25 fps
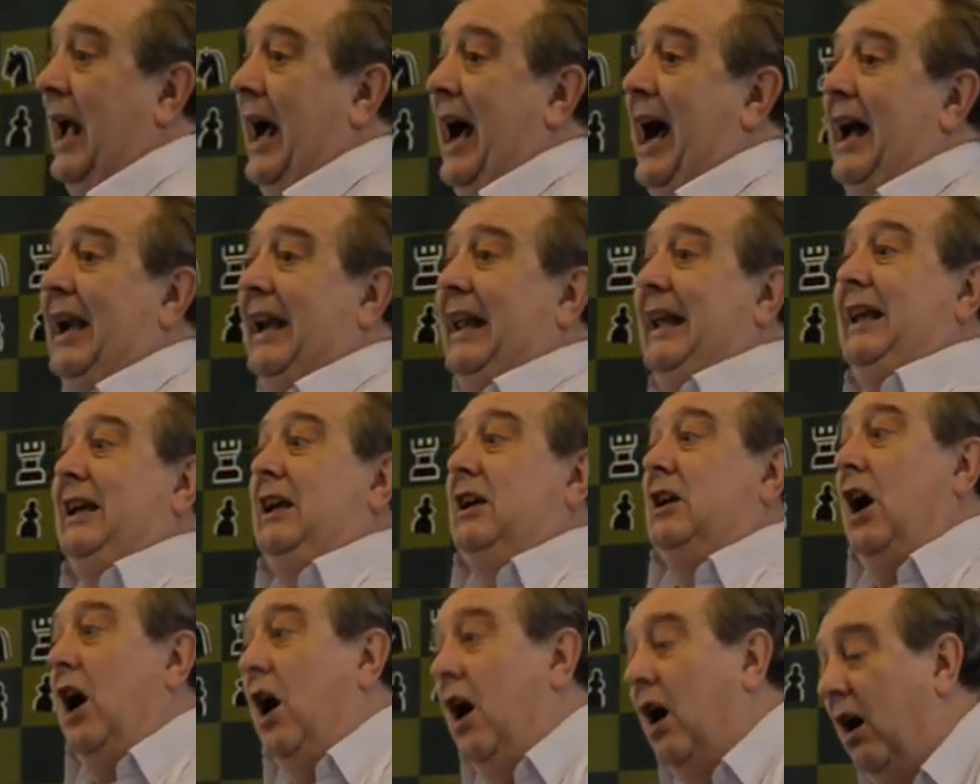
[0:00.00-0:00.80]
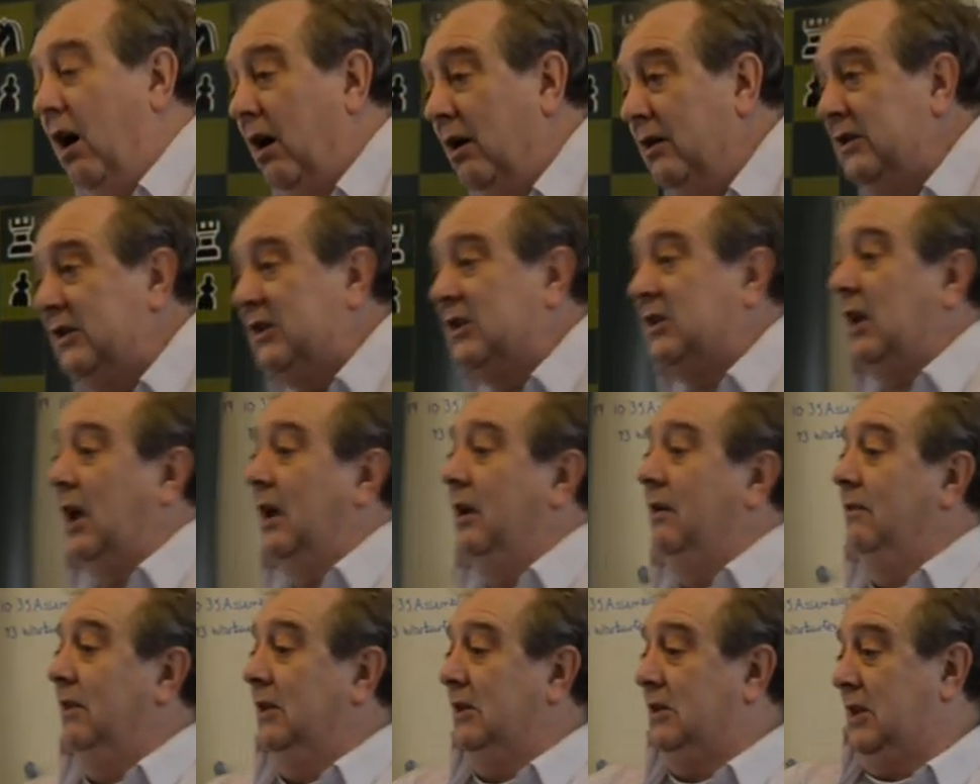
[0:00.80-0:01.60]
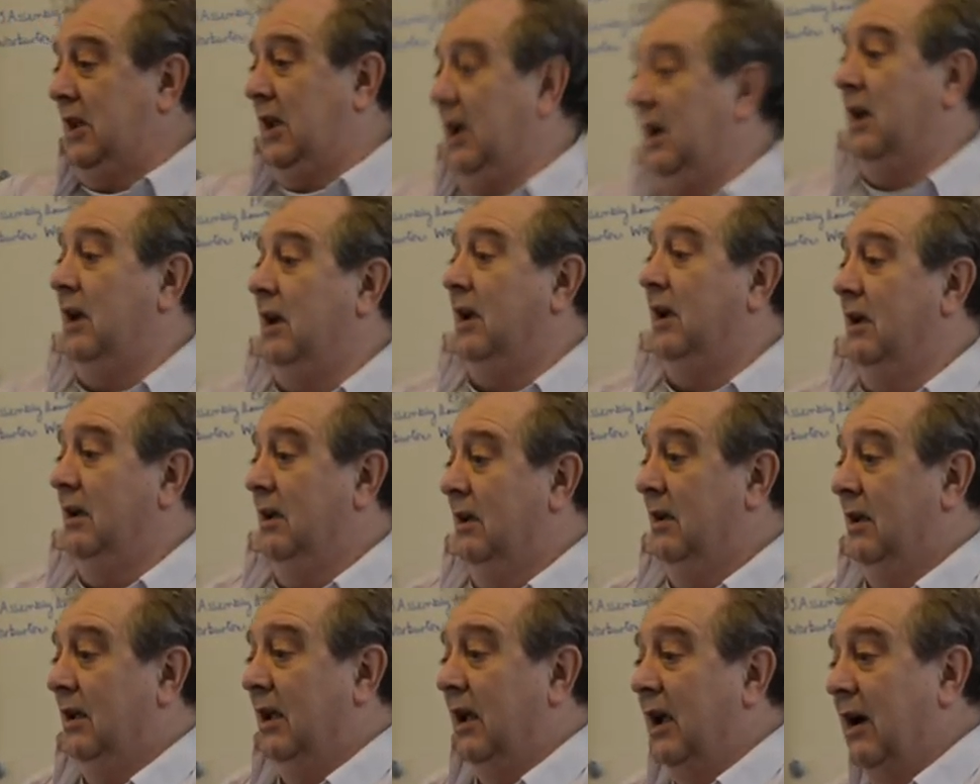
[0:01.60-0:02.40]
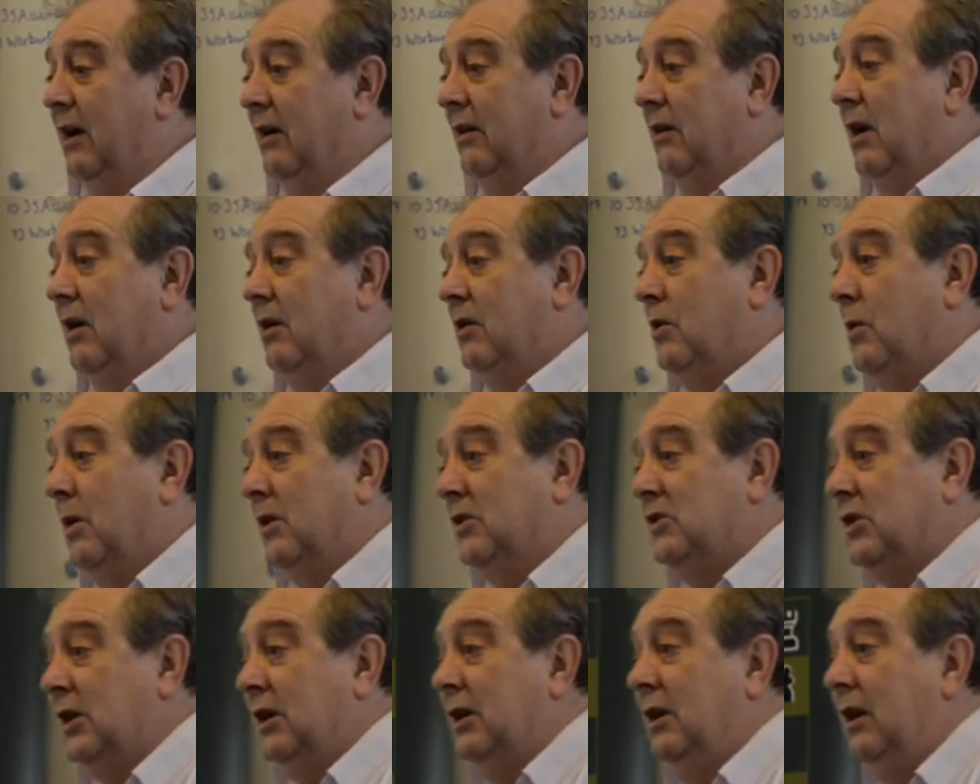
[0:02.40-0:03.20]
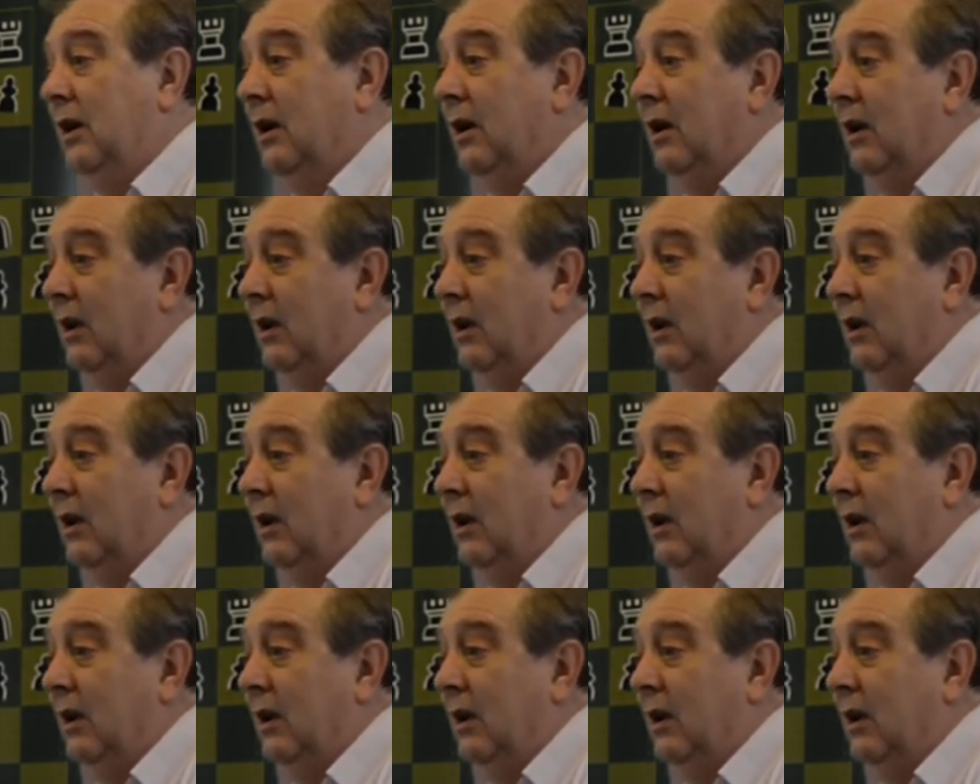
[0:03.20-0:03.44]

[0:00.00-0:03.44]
and it can't save his king. Yeah, yeah, question?